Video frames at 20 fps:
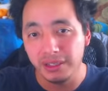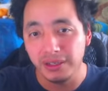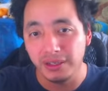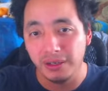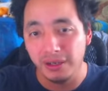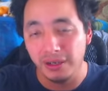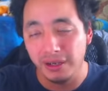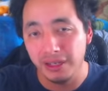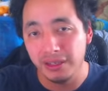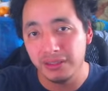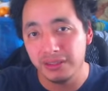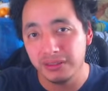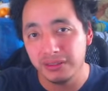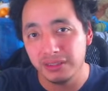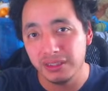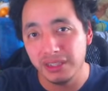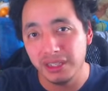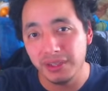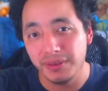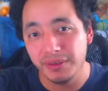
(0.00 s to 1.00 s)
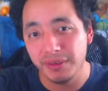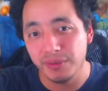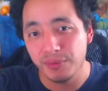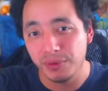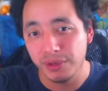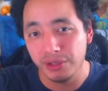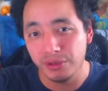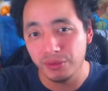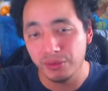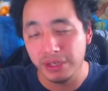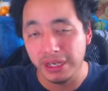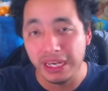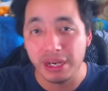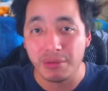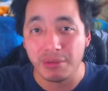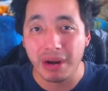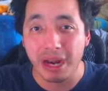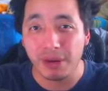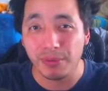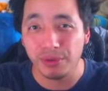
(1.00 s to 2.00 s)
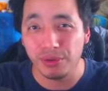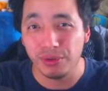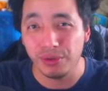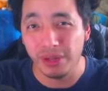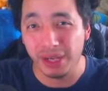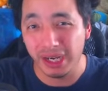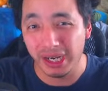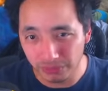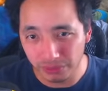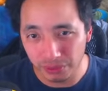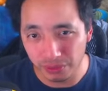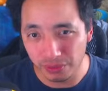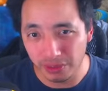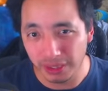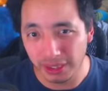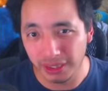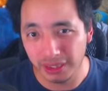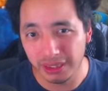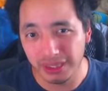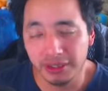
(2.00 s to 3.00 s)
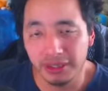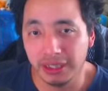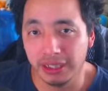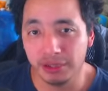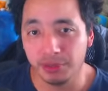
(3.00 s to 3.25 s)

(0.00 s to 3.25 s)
odd scenario where do they interact with you there? Do they let you